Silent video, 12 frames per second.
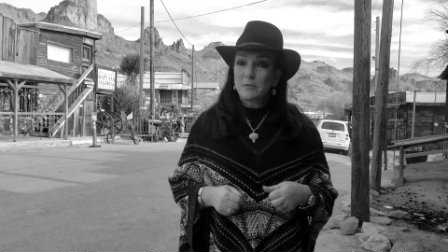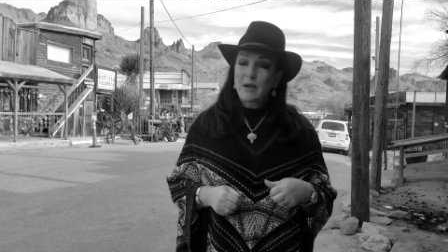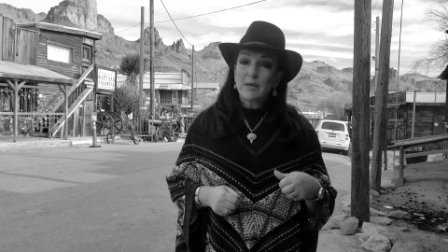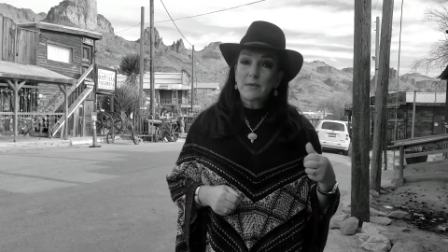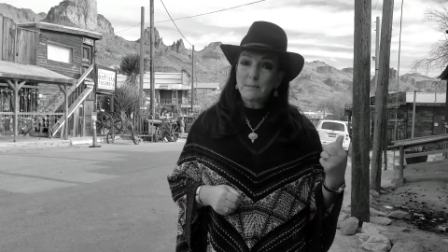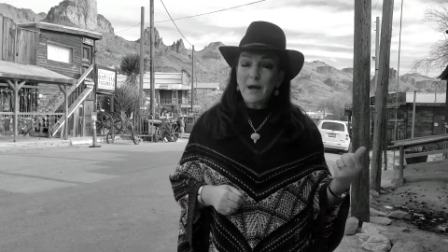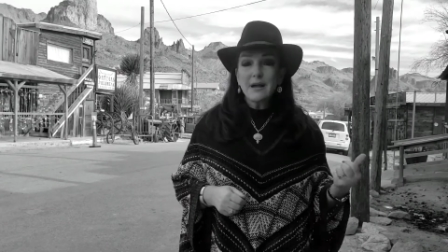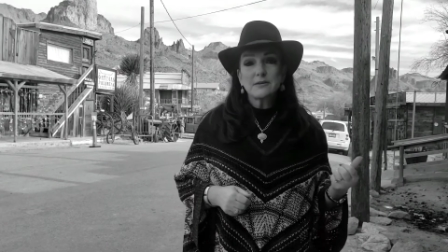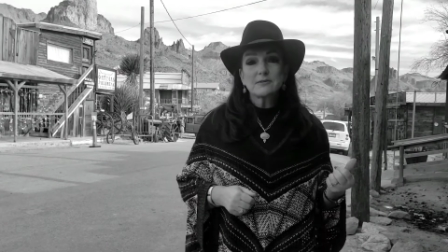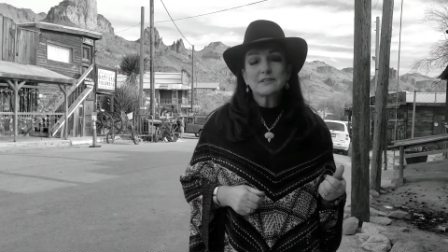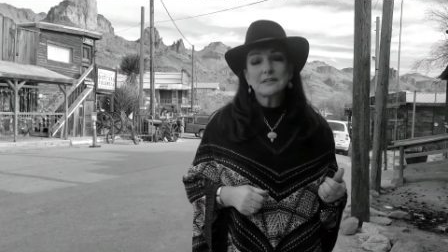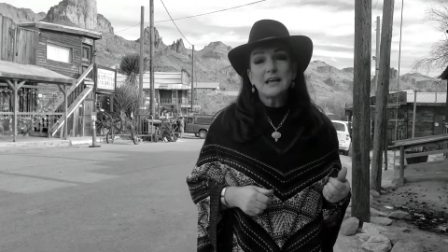well, the
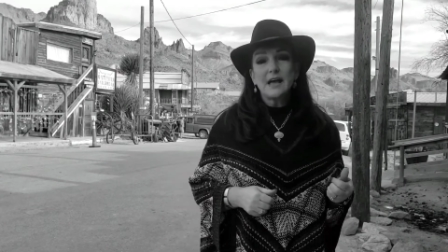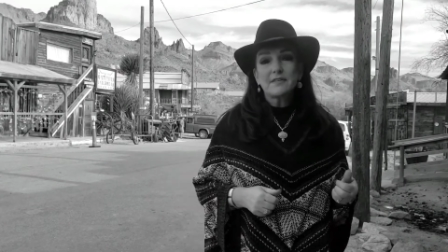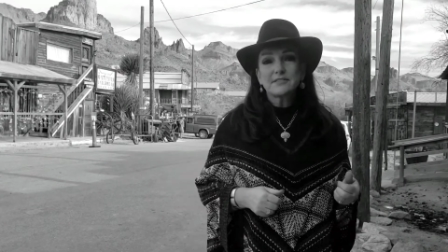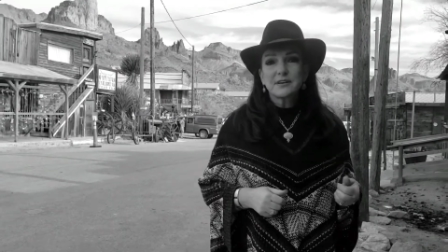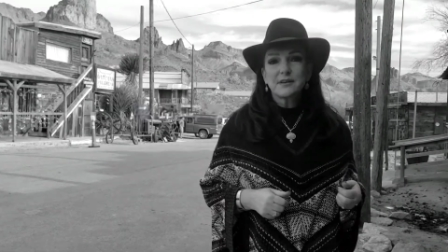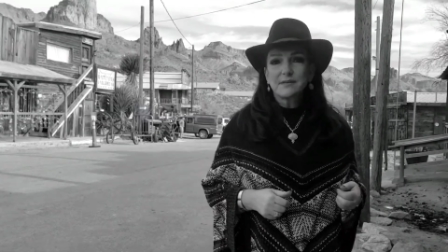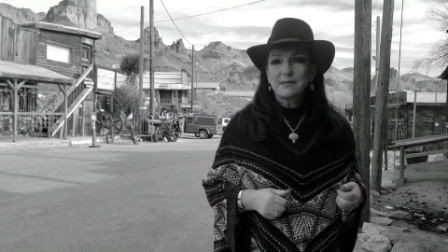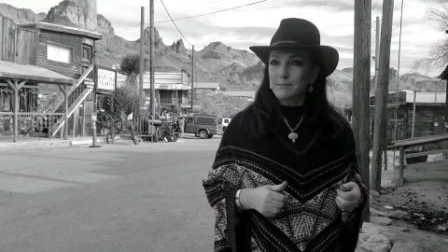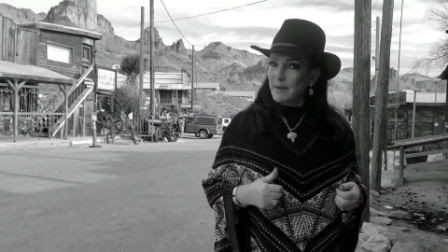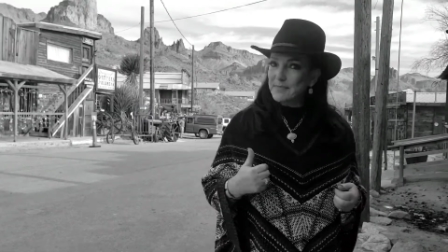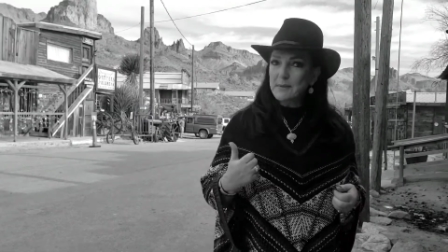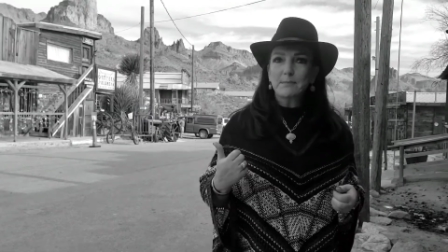miners left,
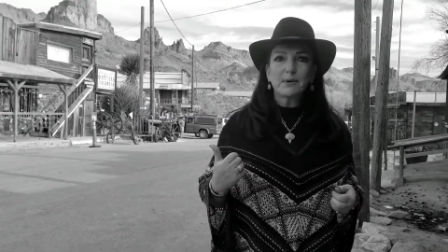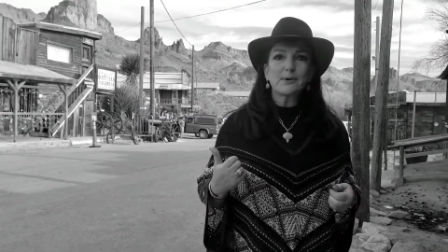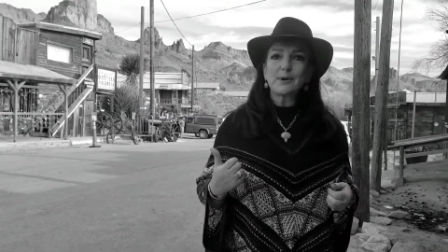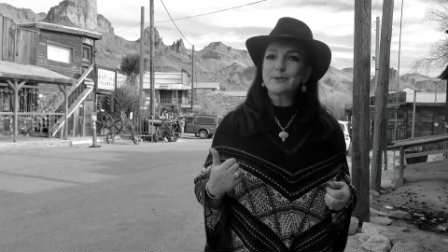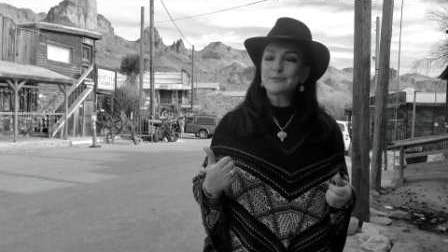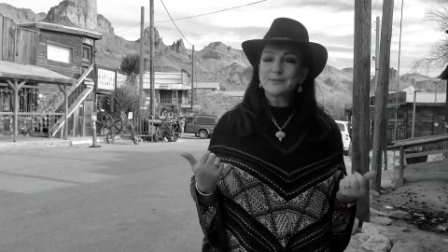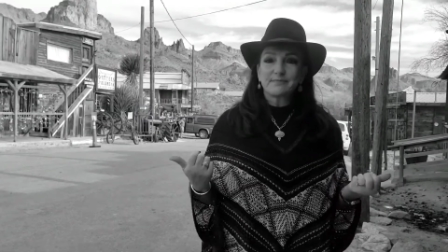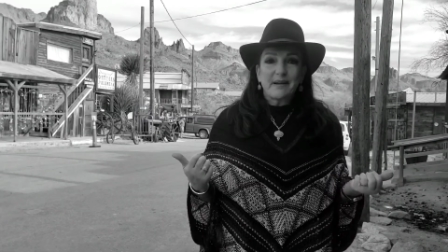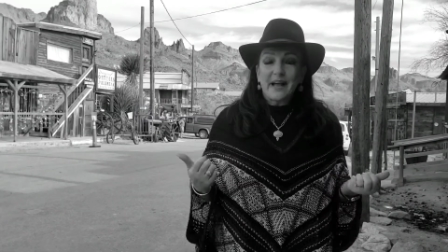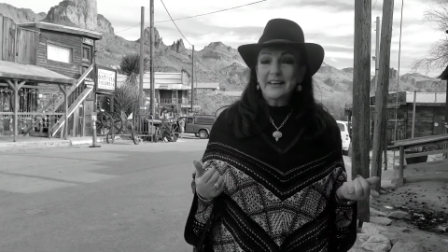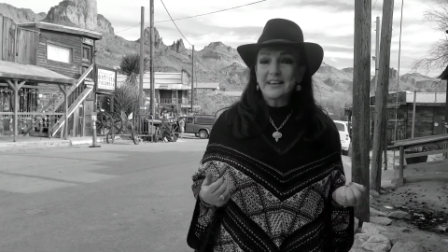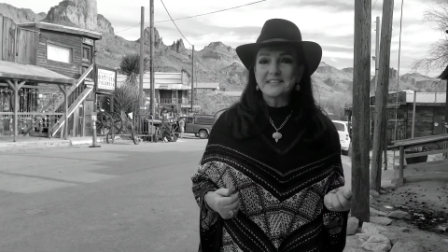but the burros,
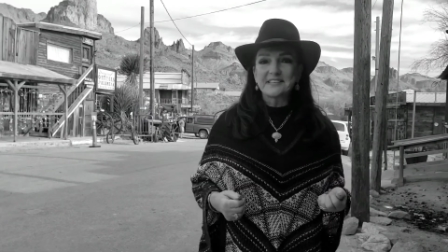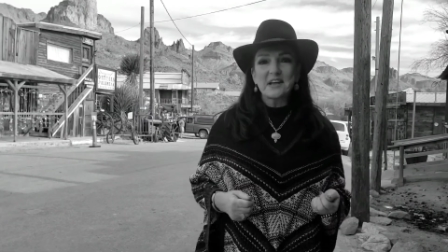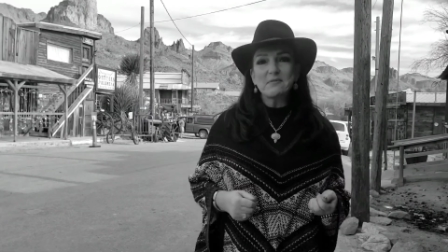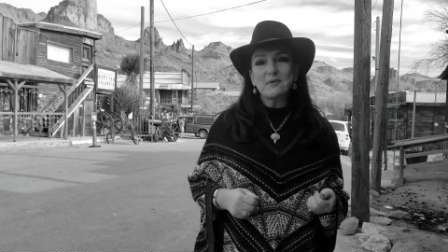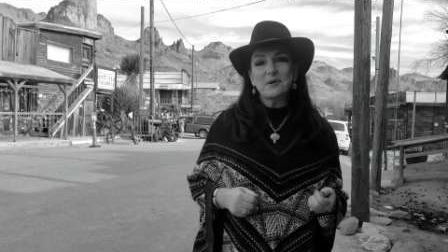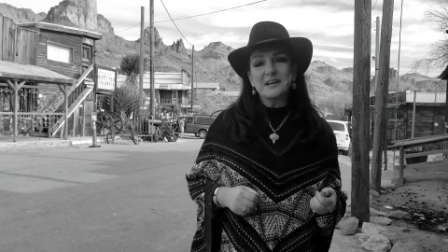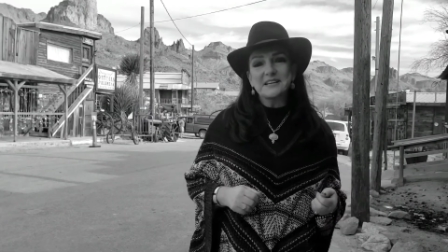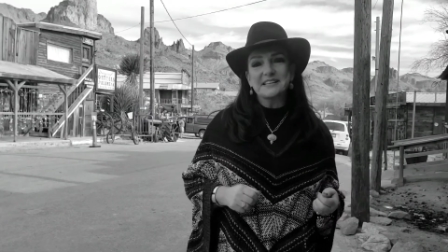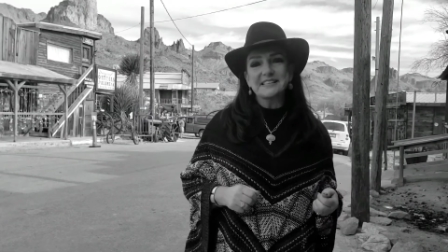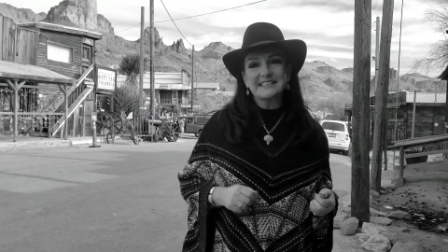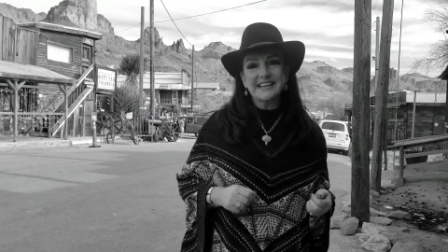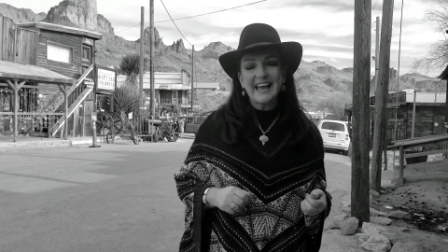I guess they wanted
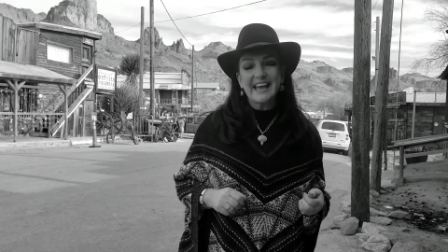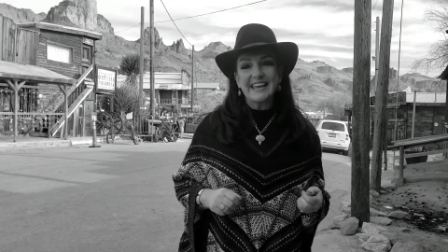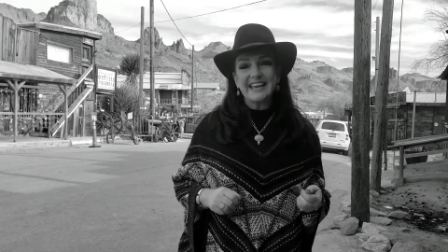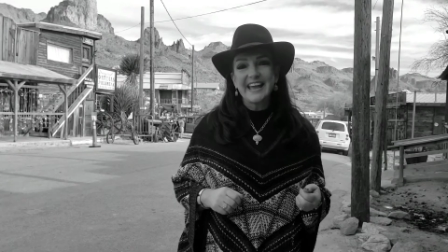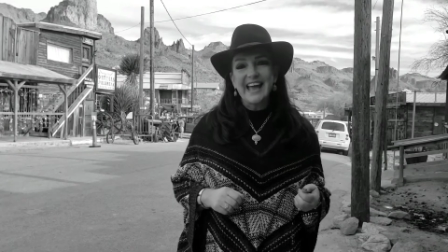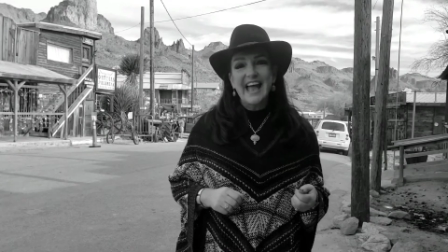to stay.